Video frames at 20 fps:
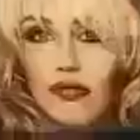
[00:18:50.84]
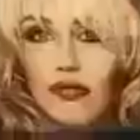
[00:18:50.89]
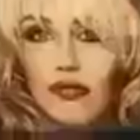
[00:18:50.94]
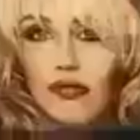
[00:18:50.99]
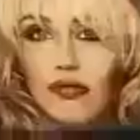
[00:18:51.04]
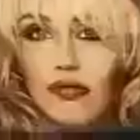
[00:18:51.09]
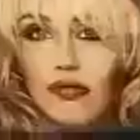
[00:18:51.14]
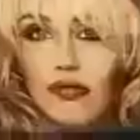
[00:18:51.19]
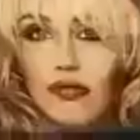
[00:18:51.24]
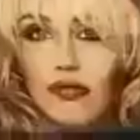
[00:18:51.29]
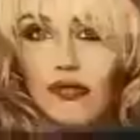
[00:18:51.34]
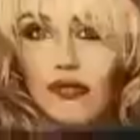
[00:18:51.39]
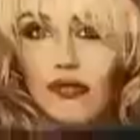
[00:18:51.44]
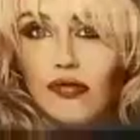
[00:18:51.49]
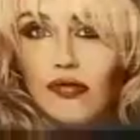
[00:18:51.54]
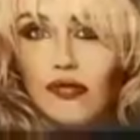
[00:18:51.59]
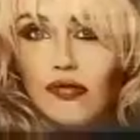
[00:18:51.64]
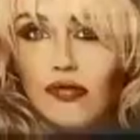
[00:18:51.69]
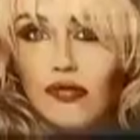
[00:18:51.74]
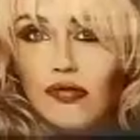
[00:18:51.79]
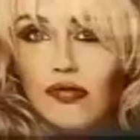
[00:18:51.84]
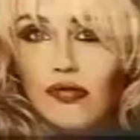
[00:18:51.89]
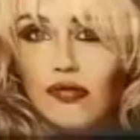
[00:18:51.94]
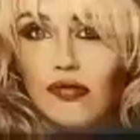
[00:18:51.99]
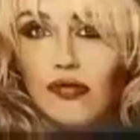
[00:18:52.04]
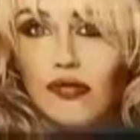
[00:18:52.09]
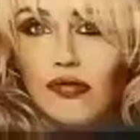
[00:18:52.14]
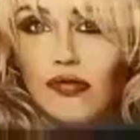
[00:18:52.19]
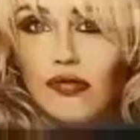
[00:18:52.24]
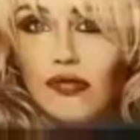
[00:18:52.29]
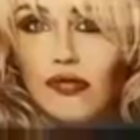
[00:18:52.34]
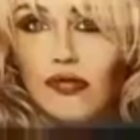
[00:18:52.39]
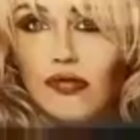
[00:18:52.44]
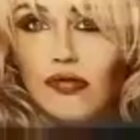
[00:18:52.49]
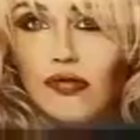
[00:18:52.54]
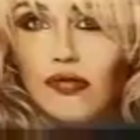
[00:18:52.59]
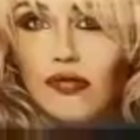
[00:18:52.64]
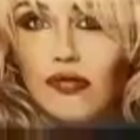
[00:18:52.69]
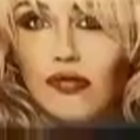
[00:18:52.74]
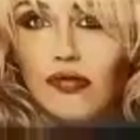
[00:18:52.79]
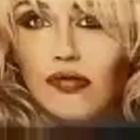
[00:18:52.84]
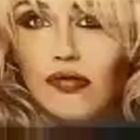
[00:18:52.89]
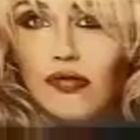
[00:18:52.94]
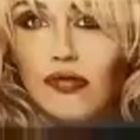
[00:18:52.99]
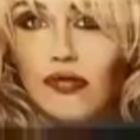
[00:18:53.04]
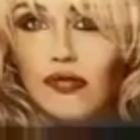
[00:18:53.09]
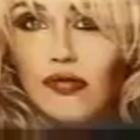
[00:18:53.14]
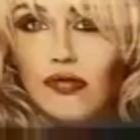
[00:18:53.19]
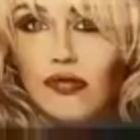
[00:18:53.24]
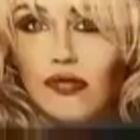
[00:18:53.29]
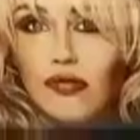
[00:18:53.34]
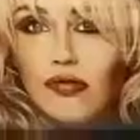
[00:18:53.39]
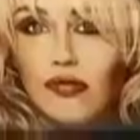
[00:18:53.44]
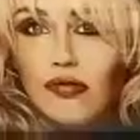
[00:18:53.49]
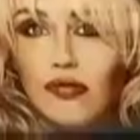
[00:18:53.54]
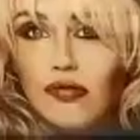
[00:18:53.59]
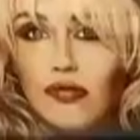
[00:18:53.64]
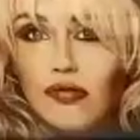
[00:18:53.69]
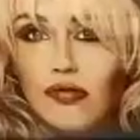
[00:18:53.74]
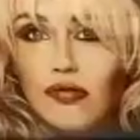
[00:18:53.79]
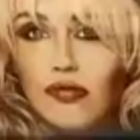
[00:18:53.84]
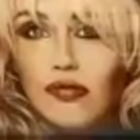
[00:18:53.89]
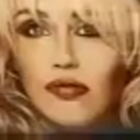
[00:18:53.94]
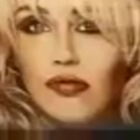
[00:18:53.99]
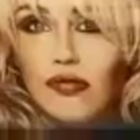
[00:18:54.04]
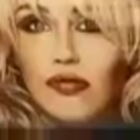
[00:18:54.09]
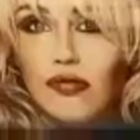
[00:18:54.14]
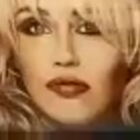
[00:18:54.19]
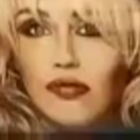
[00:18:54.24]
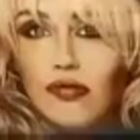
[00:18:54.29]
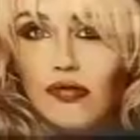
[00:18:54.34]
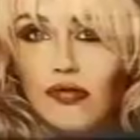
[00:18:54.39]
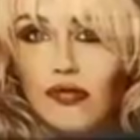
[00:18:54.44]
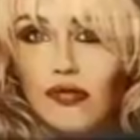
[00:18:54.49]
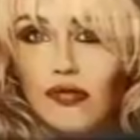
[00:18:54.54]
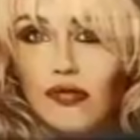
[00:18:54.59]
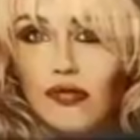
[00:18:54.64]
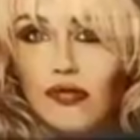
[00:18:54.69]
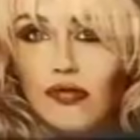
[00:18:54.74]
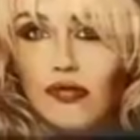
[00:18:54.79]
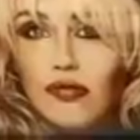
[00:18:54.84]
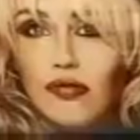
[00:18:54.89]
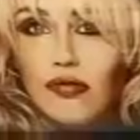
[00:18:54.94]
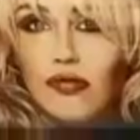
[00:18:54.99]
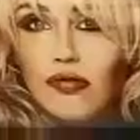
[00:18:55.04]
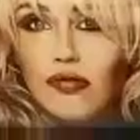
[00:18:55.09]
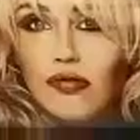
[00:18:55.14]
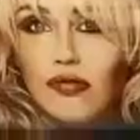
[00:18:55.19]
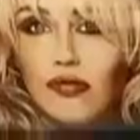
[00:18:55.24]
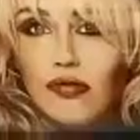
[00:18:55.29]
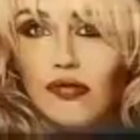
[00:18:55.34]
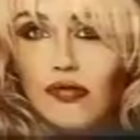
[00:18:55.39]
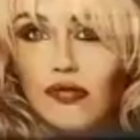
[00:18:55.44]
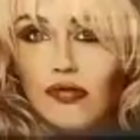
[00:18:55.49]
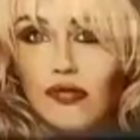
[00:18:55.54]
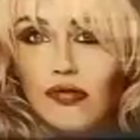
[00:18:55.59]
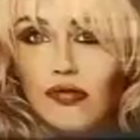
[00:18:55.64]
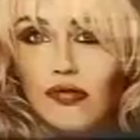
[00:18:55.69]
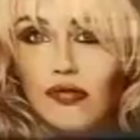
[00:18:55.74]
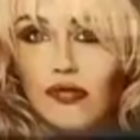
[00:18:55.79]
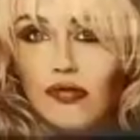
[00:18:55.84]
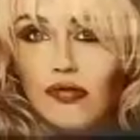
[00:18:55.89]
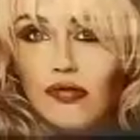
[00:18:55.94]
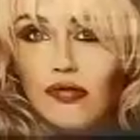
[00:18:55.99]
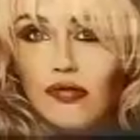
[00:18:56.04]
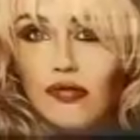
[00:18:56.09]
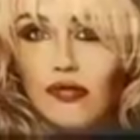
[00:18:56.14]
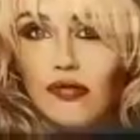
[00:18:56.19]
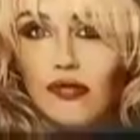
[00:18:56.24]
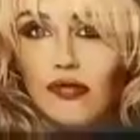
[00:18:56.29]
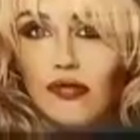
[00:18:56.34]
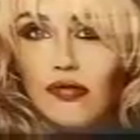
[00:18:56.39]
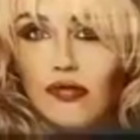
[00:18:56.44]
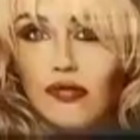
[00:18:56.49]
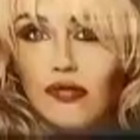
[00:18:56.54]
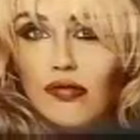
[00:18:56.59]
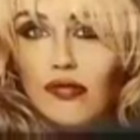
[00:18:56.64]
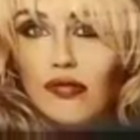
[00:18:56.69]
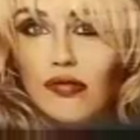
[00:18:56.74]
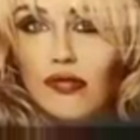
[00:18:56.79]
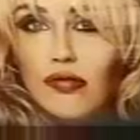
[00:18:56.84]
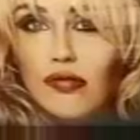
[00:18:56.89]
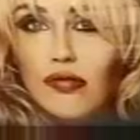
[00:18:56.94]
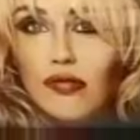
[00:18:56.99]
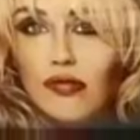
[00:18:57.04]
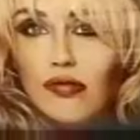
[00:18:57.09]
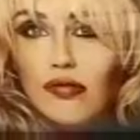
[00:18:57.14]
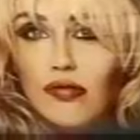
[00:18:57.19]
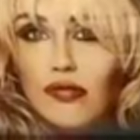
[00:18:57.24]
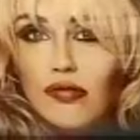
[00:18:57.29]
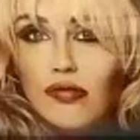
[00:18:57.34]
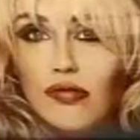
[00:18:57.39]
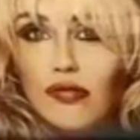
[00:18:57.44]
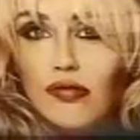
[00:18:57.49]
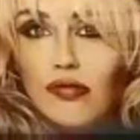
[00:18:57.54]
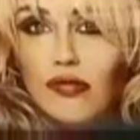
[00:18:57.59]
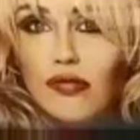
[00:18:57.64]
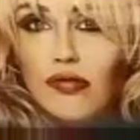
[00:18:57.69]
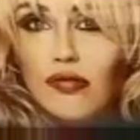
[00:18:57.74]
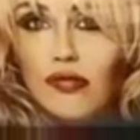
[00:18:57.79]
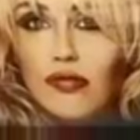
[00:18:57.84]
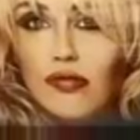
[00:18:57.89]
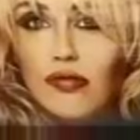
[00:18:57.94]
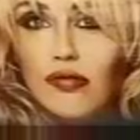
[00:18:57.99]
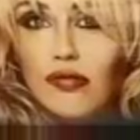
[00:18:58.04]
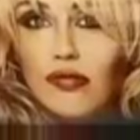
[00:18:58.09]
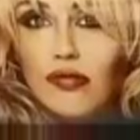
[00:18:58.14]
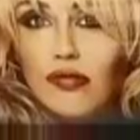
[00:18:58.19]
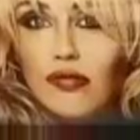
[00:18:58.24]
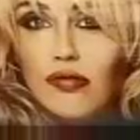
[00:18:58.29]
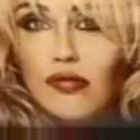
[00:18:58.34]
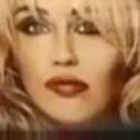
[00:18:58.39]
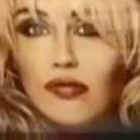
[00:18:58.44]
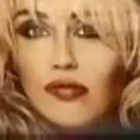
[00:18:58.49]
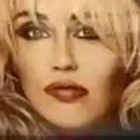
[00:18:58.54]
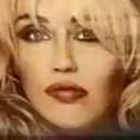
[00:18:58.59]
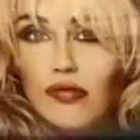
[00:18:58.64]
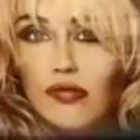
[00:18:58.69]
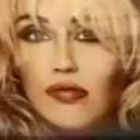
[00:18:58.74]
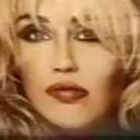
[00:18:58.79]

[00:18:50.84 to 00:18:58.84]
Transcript: (silent)